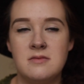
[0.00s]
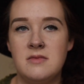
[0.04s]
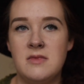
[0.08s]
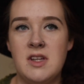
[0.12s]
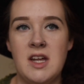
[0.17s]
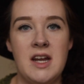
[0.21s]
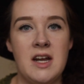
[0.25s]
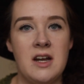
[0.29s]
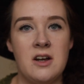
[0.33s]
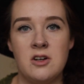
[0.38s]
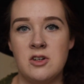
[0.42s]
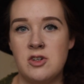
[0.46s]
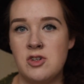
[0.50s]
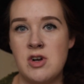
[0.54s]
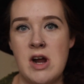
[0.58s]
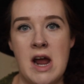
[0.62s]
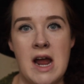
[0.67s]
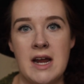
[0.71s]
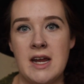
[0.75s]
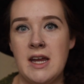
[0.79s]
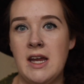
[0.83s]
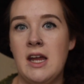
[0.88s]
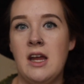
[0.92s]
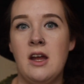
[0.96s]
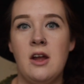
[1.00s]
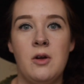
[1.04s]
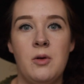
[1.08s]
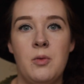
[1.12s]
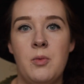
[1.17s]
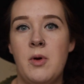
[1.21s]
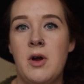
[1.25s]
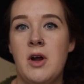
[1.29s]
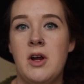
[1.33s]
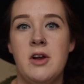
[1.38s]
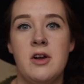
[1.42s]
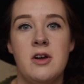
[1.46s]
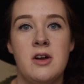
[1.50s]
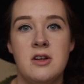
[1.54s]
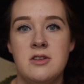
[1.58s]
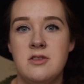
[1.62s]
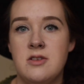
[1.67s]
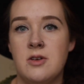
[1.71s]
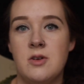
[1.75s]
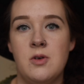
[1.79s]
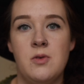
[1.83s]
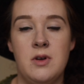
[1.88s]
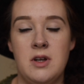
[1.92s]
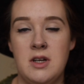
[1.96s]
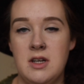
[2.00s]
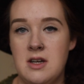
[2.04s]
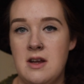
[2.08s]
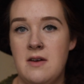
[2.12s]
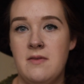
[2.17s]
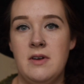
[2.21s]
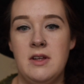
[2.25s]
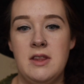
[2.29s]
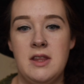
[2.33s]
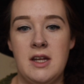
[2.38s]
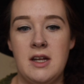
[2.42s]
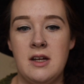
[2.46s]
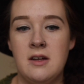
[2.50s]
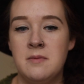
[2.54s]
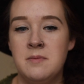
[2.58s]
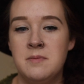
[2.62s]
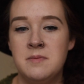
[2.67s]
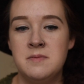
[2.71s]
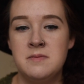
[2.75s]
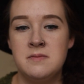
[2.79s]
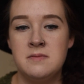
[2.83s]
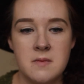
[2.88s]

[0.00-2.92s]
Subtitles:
they are tracking where your guns are going and everything.